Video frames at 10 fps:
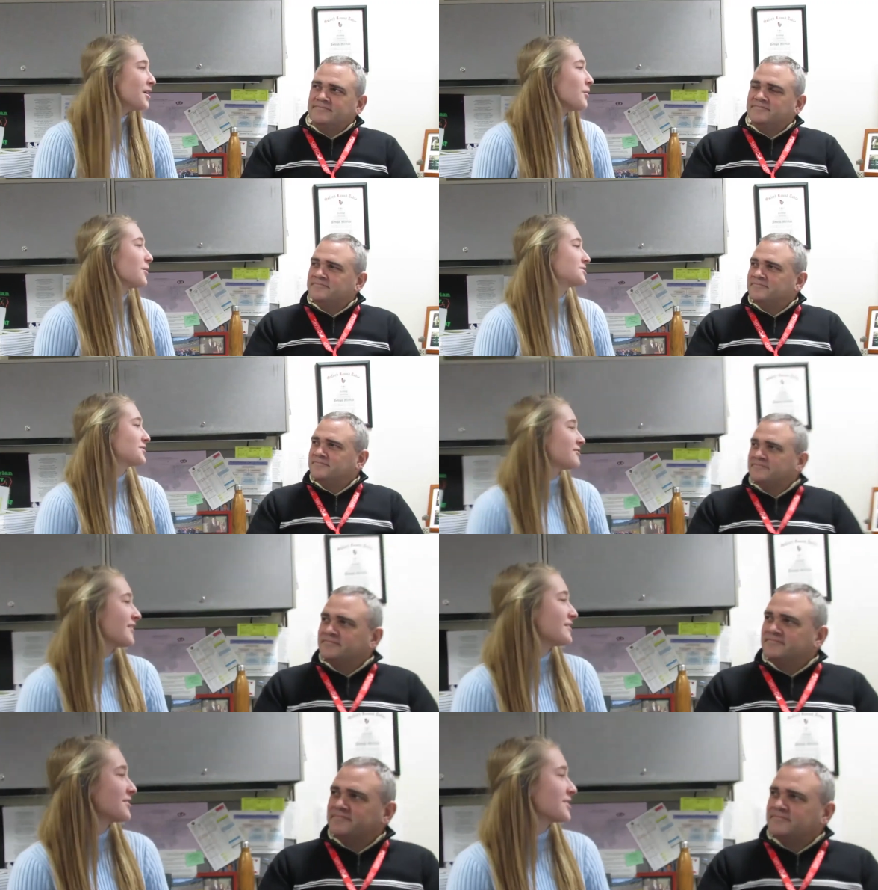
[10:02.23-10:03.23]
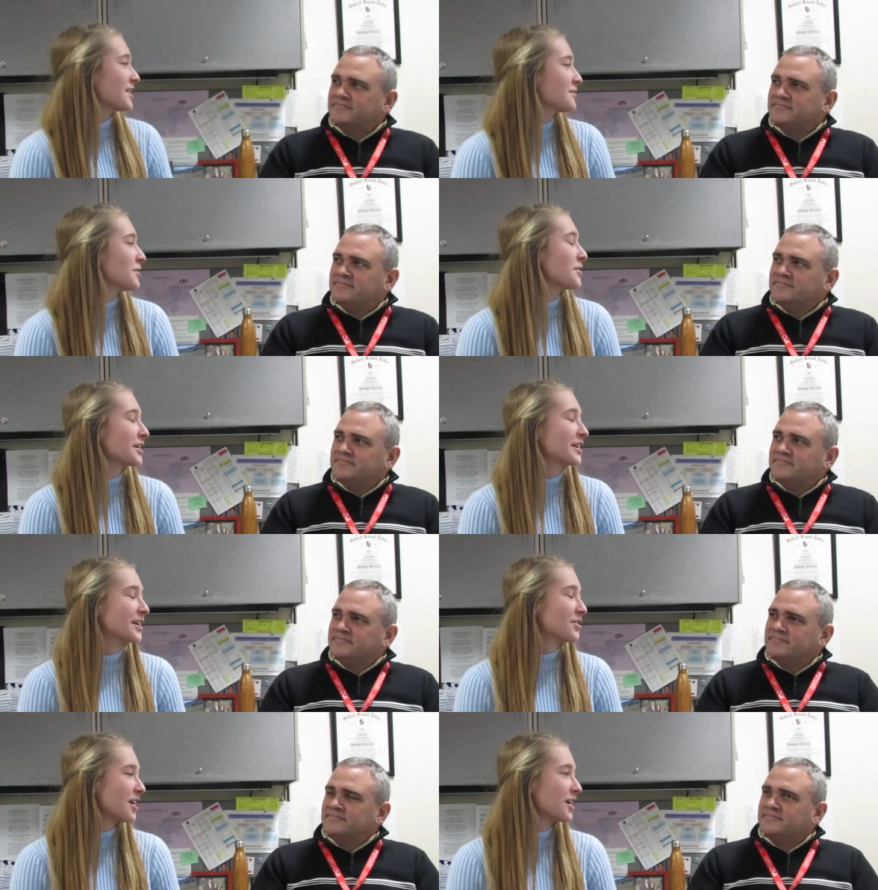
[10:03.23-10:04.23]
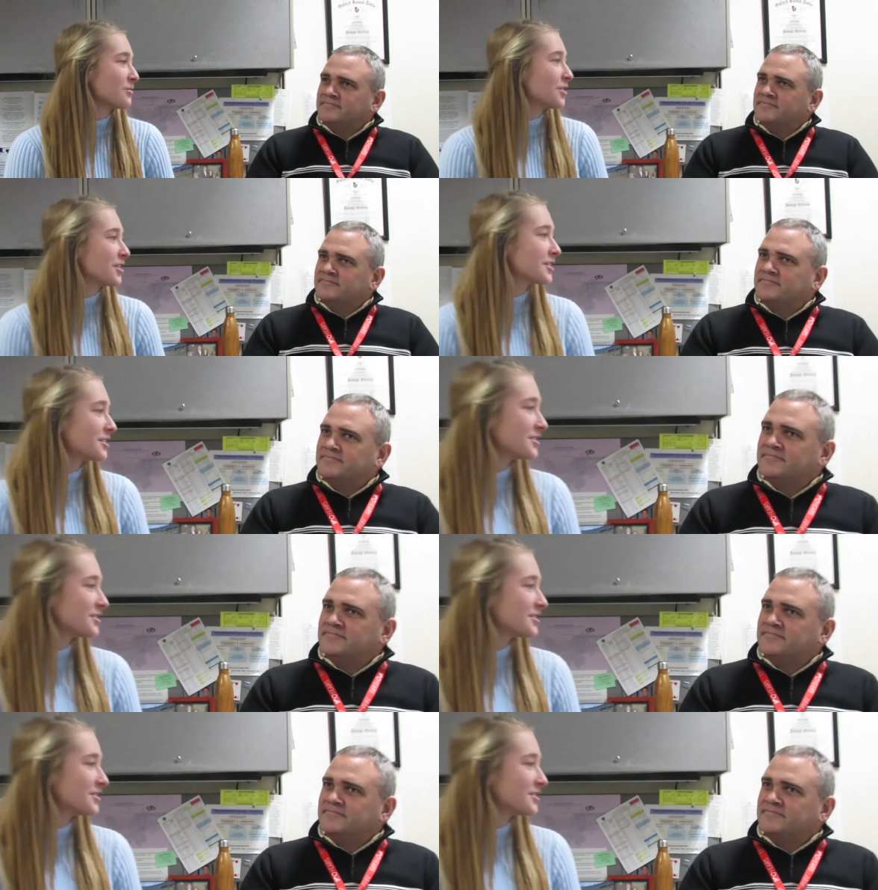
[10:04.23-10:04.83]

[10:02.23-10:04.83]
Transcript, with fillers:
Speaker 1: What's your favorite thing about working at Oconomowoc?